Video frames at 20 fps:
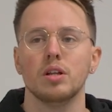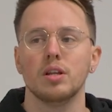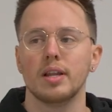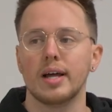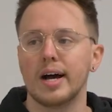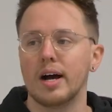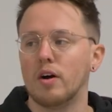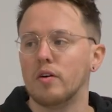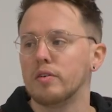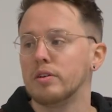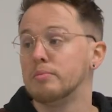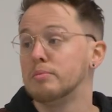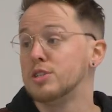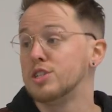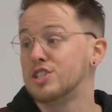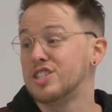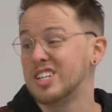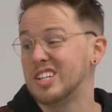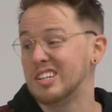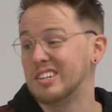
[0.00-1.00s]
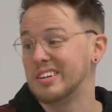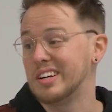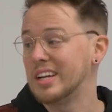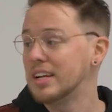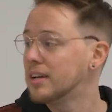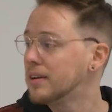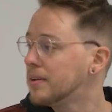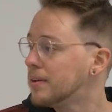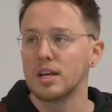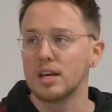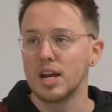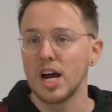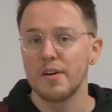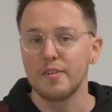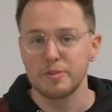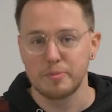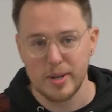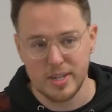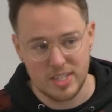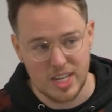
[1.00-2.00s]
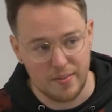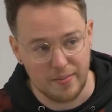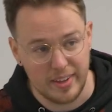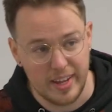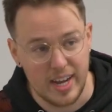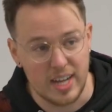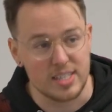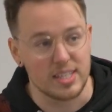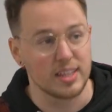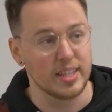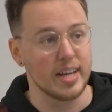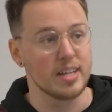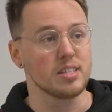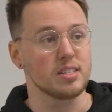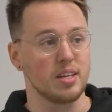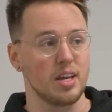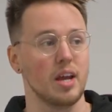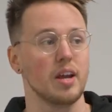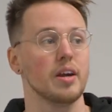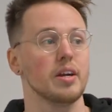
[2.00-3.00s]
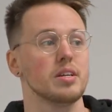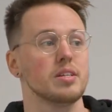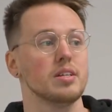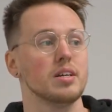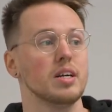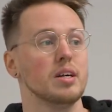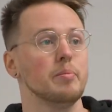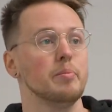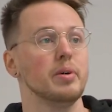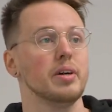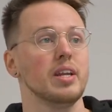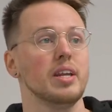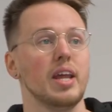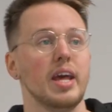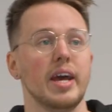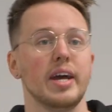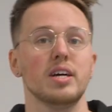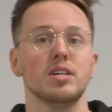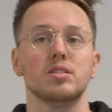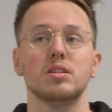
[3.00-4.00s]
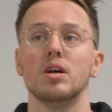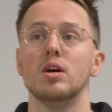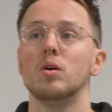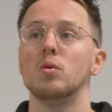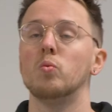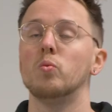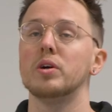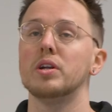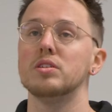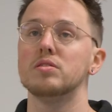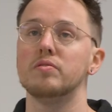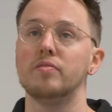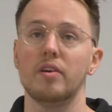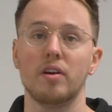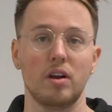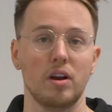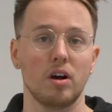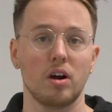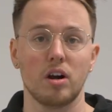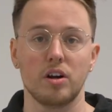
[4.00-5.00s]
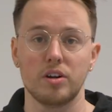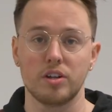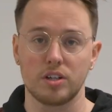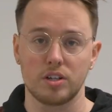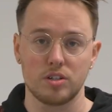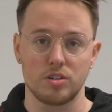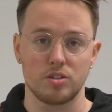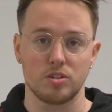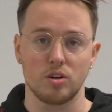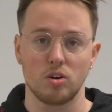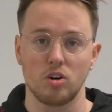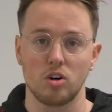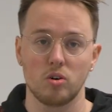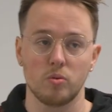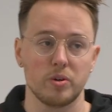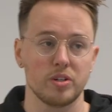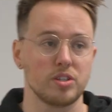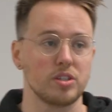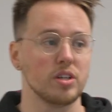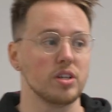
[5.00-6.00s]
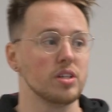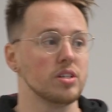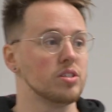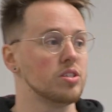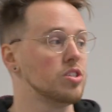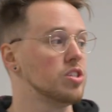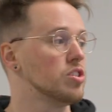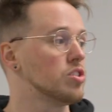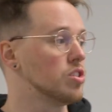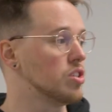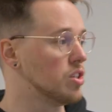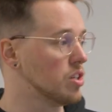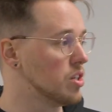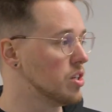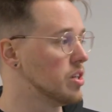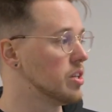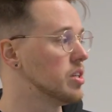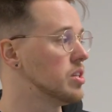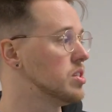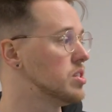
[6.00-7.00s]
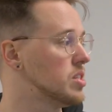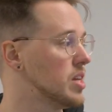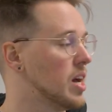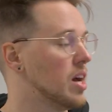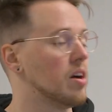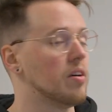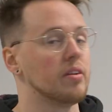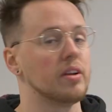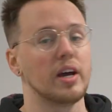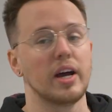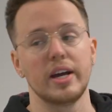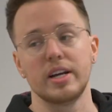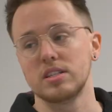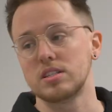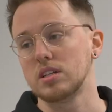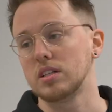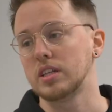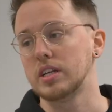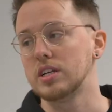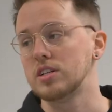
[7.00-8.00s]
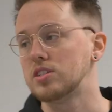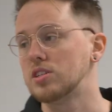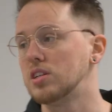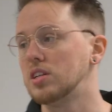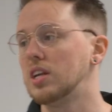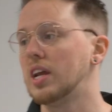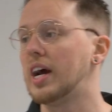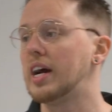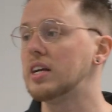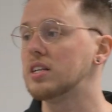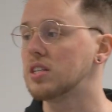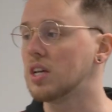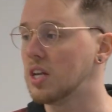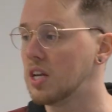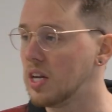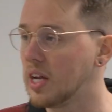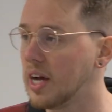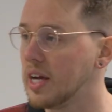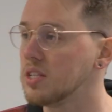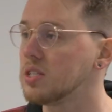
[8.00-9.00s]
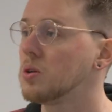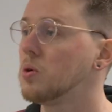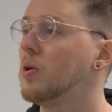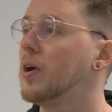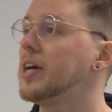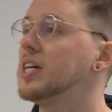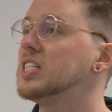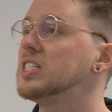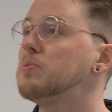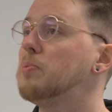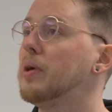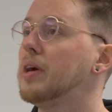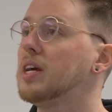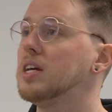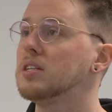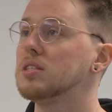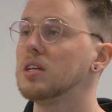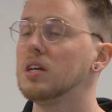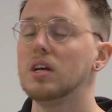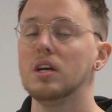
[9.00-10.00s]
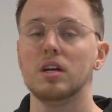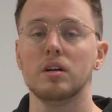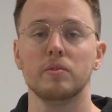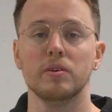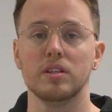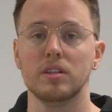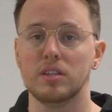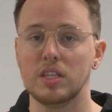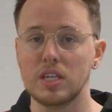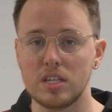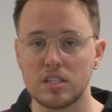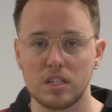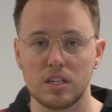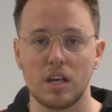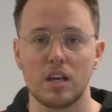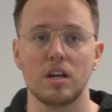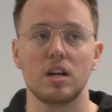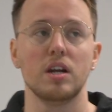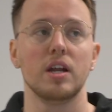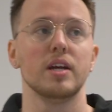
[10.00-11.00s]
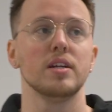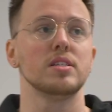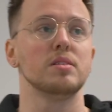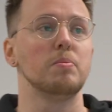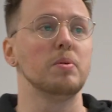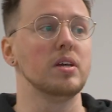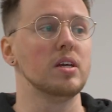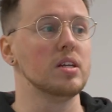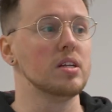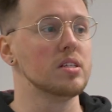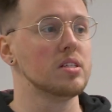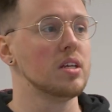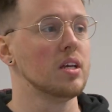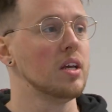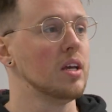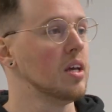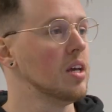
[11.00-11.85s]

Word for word: loud machinery. An office space definitely has less character, but it has what is very hard to control, which is just good sound isolation. Nice, a nice quiet space with decent internet speeds.